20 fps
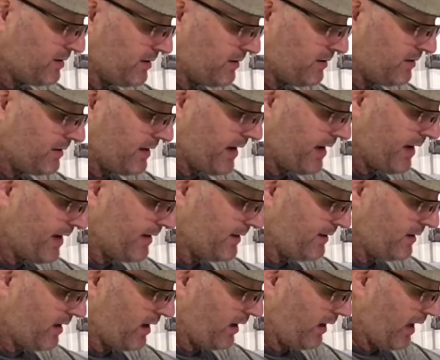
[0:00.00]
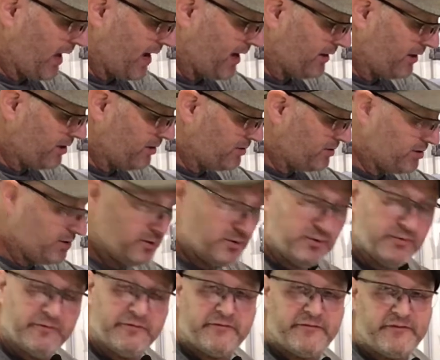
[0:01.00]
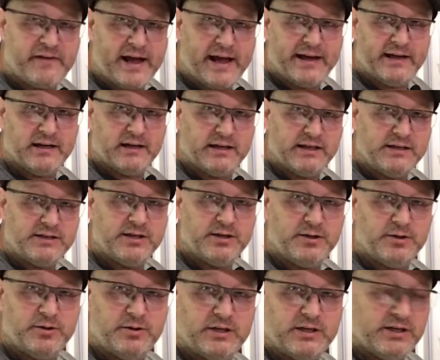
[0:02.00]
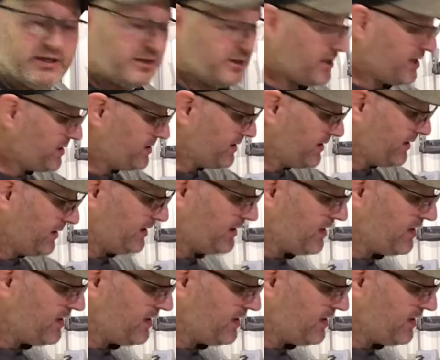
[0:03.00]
that allow you to finely tune and adjust it. It